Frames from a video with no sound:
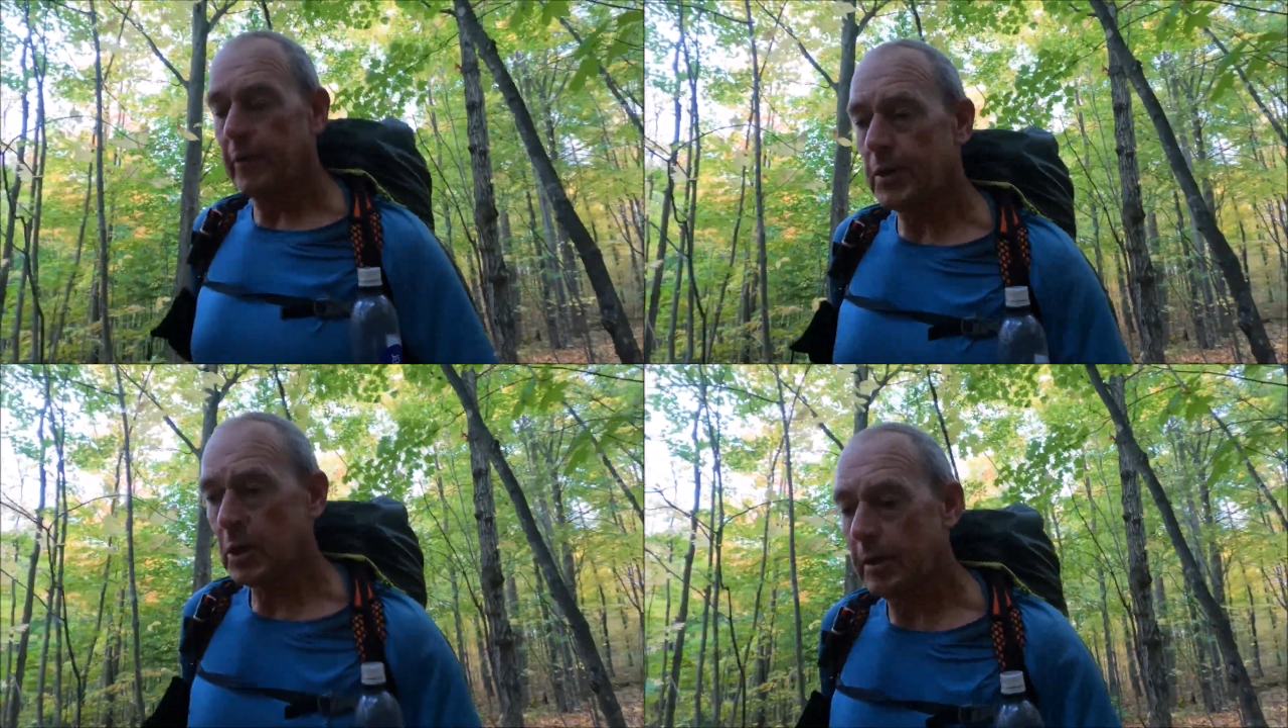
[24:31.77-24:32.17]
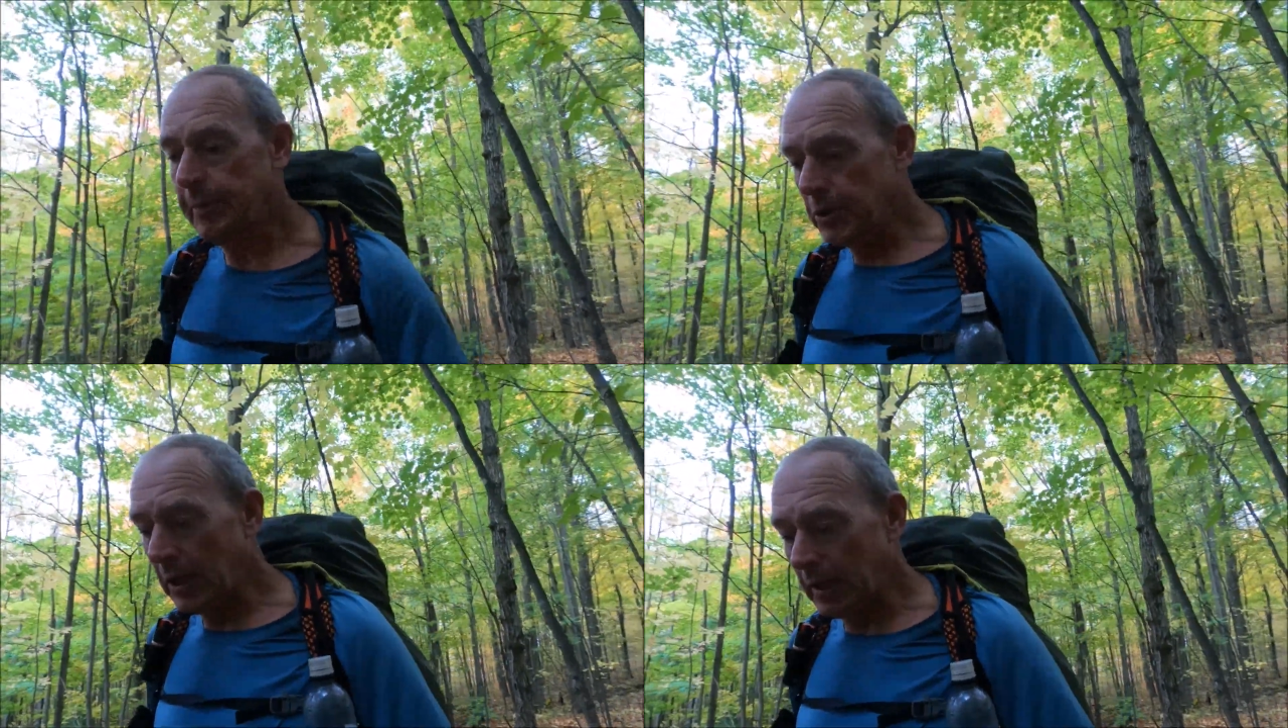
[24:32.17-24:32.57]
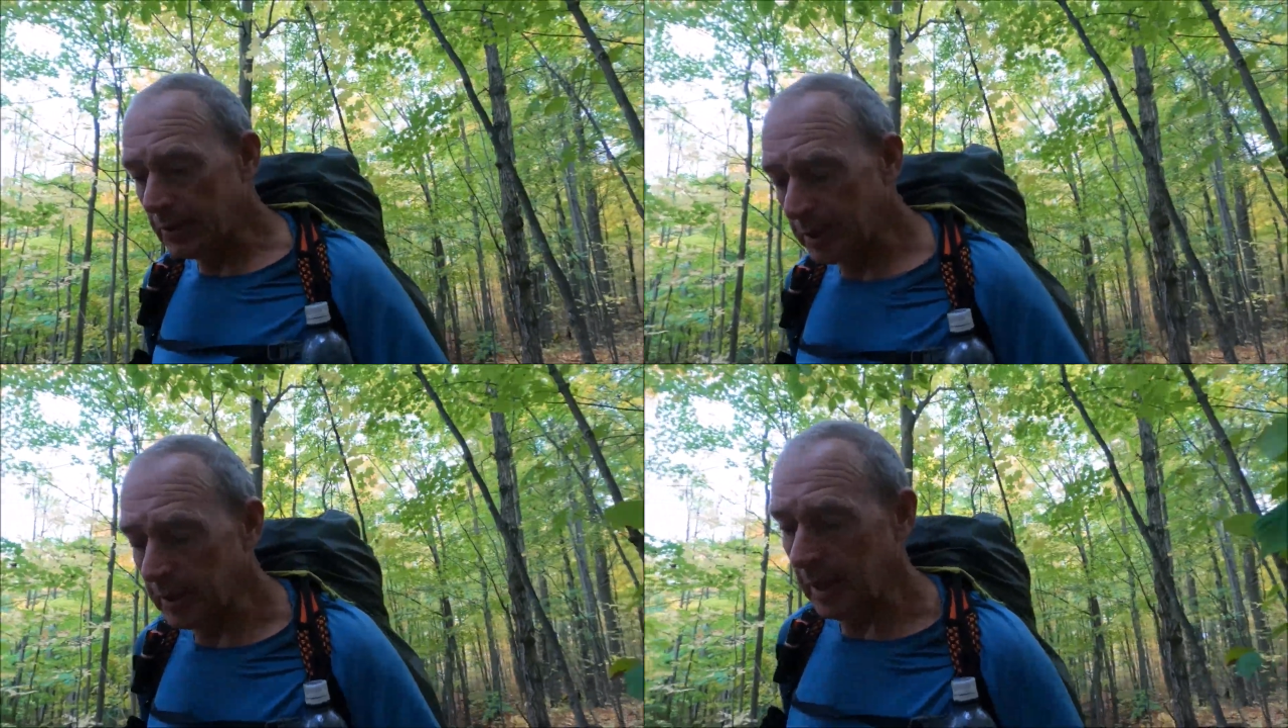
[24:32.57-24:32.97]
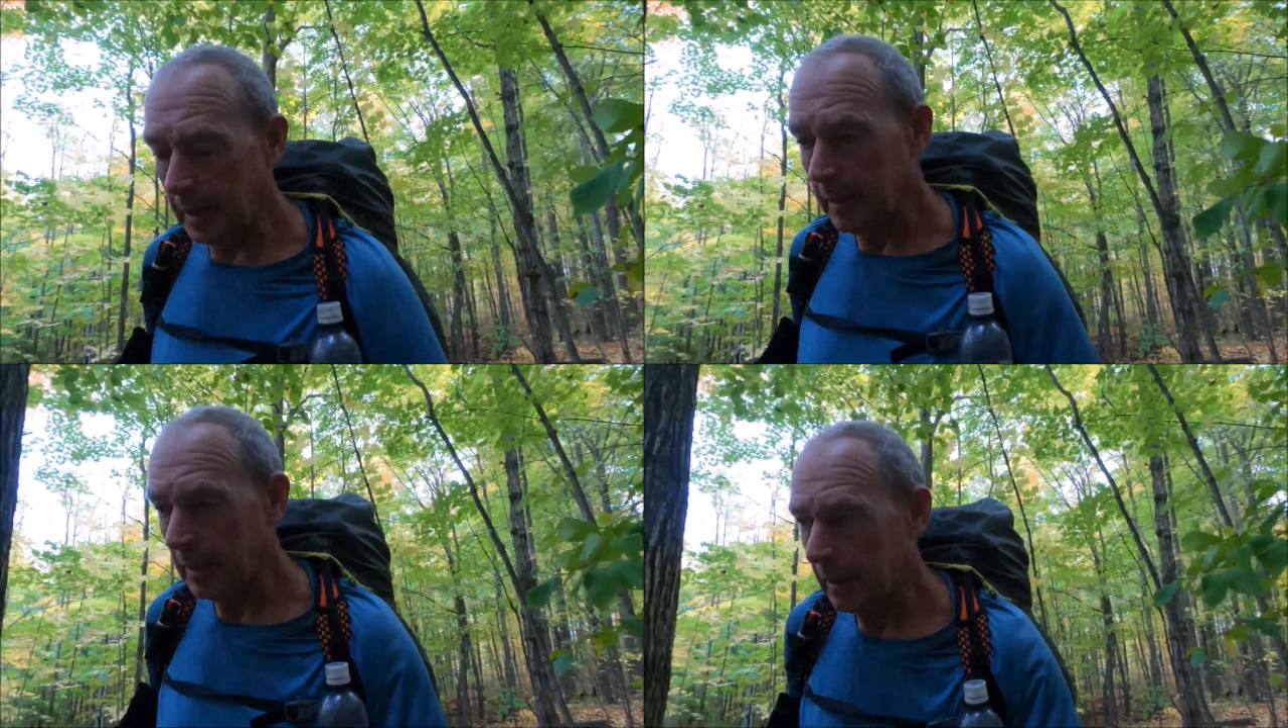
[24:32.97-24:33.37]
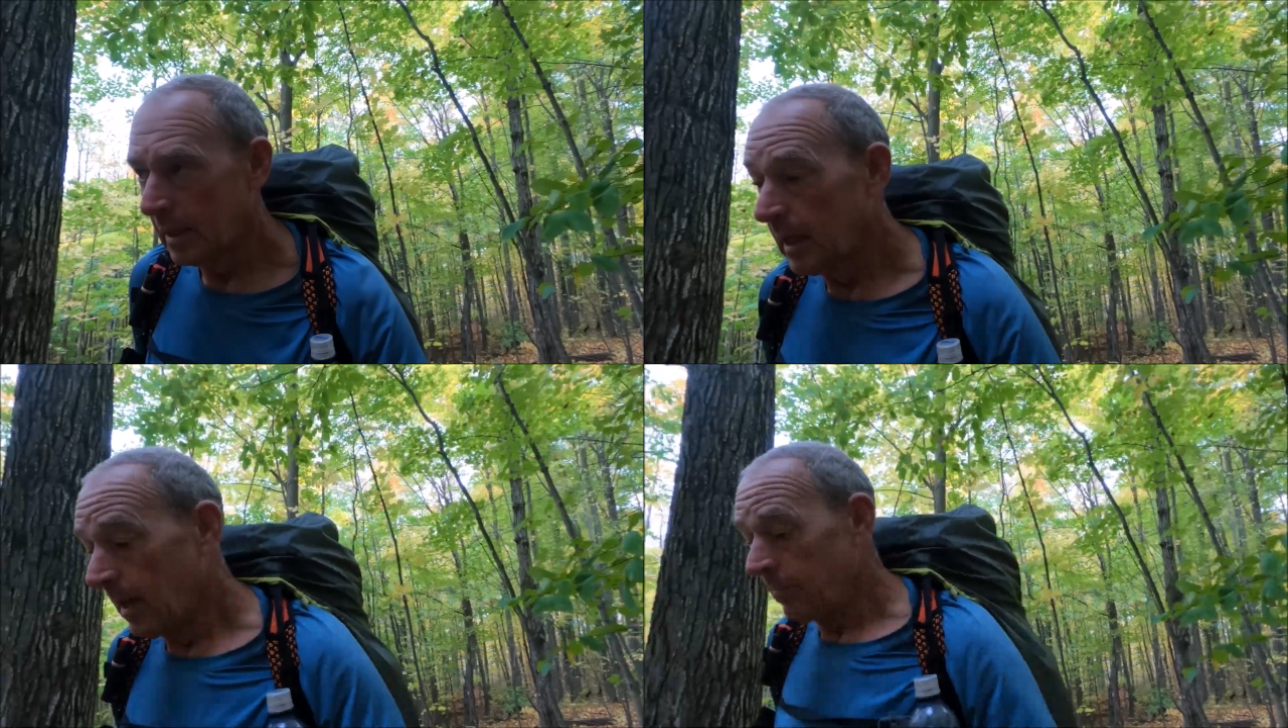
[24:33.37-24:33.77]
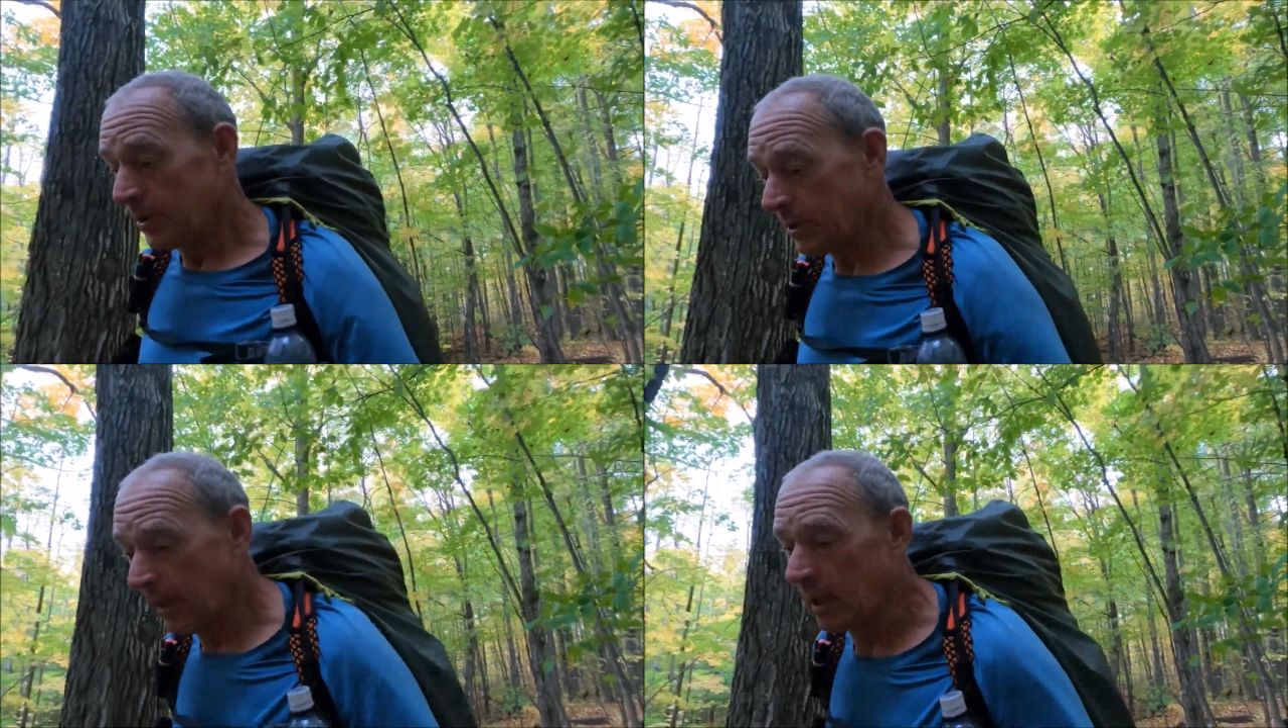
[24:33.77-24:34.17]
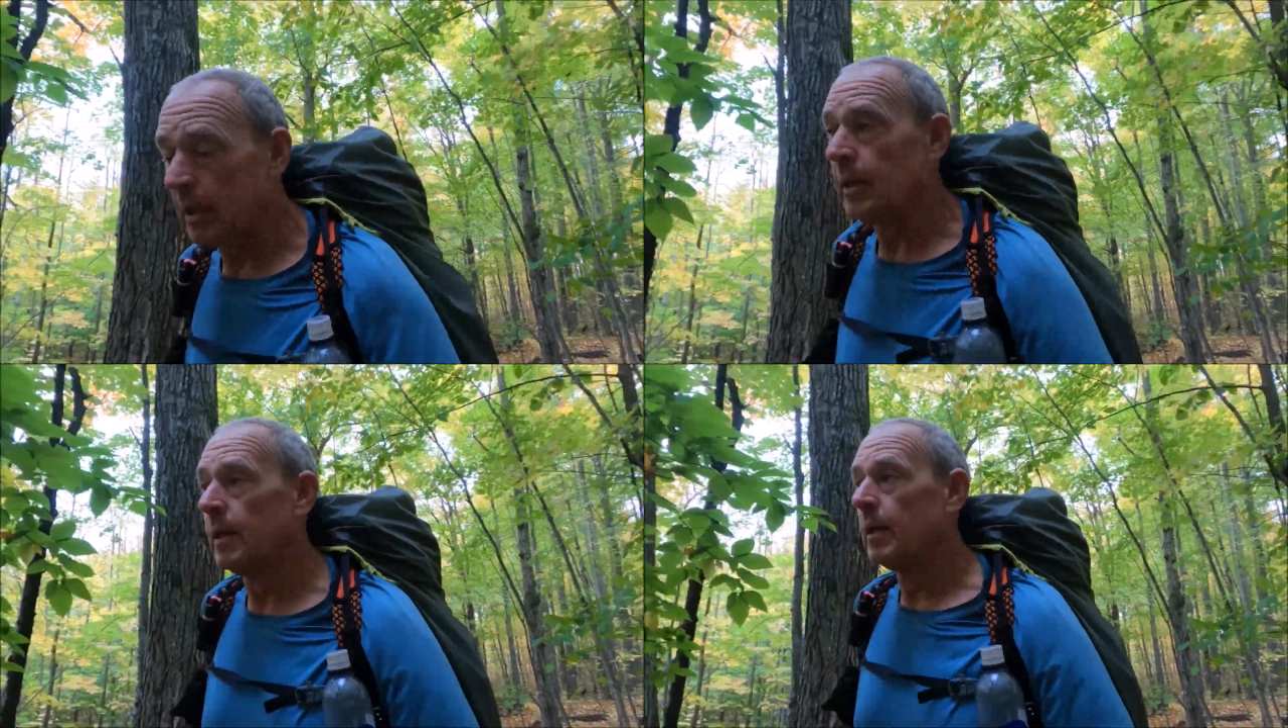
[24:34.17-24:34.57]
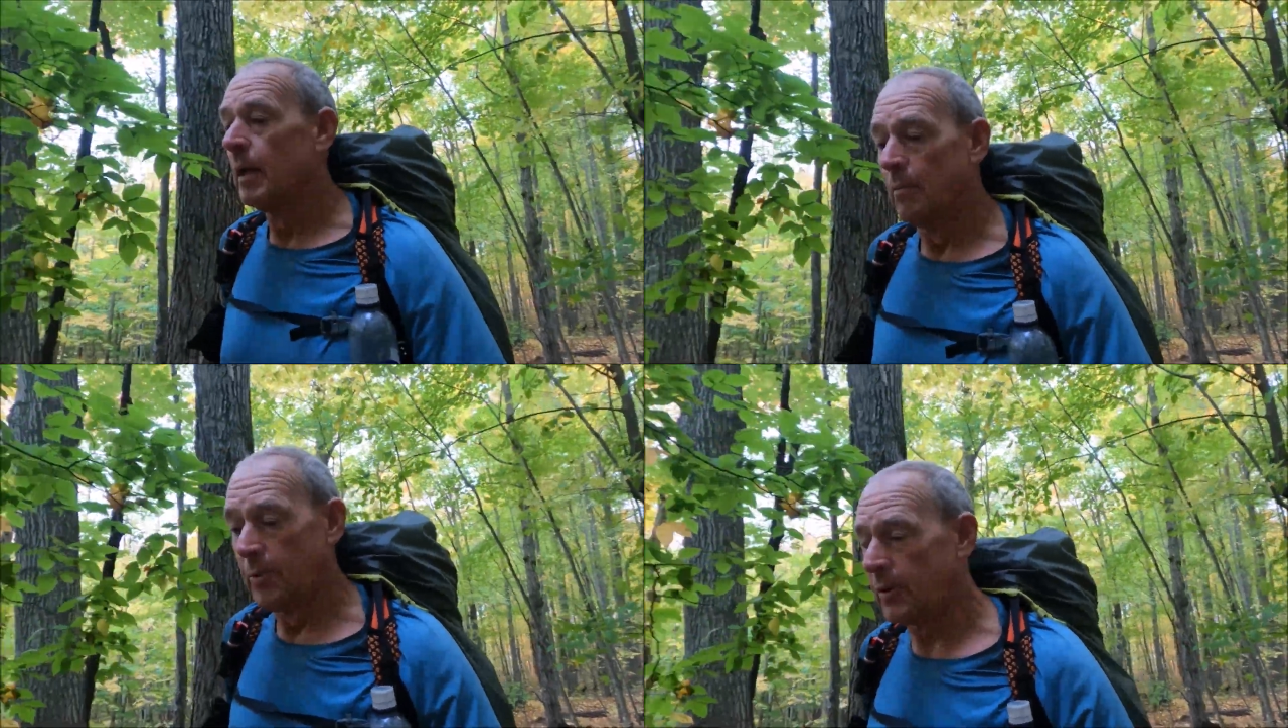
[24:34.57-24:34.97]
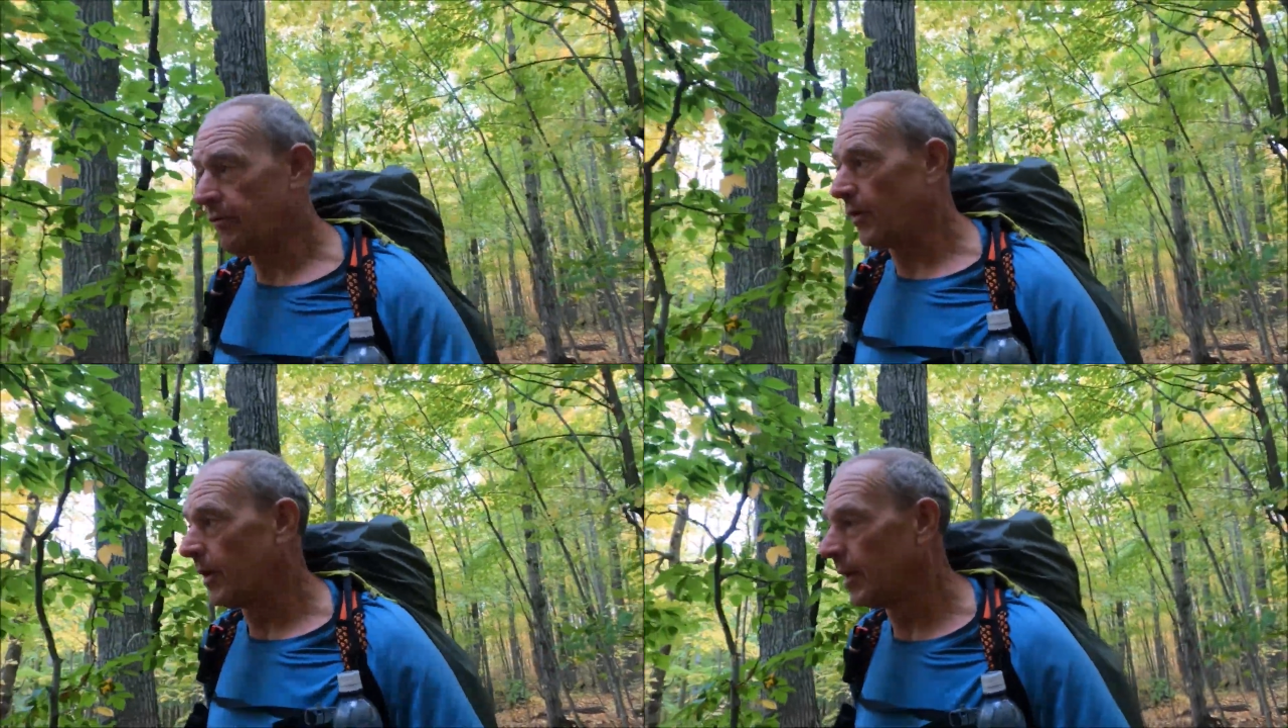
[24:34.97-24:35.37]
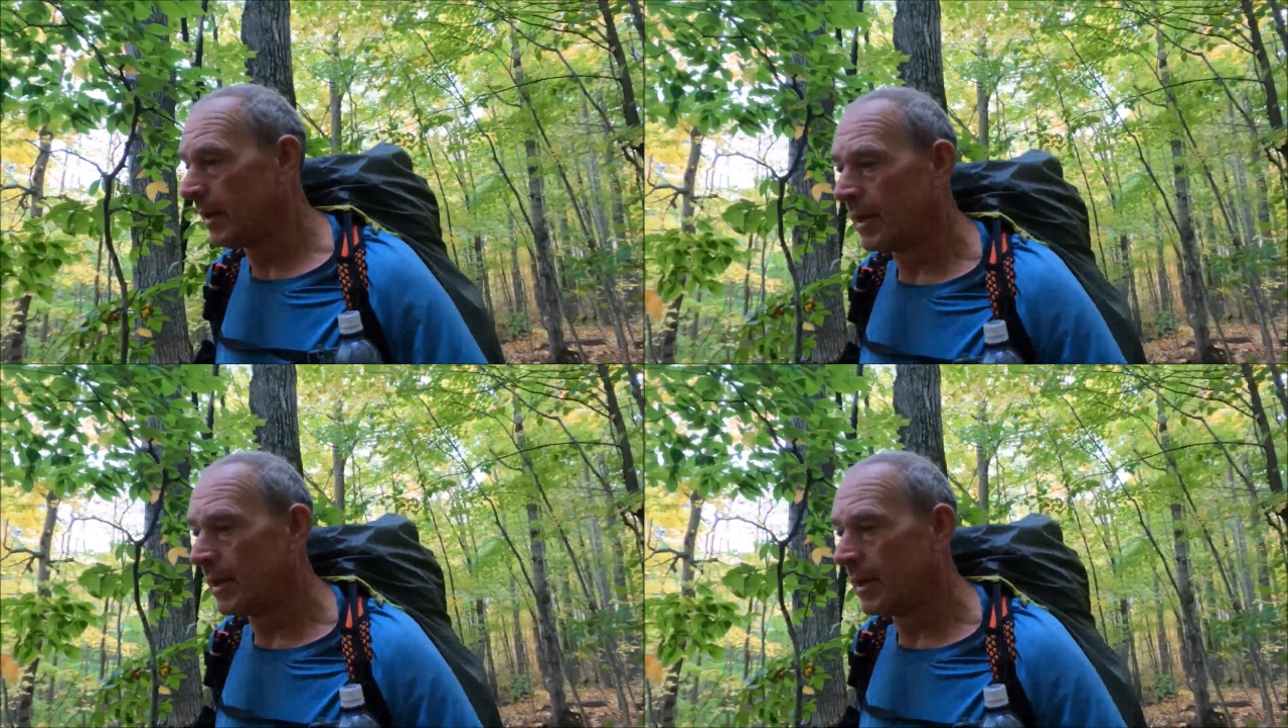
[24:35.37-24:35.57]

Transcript: very slippy, challenging, but still beautiful.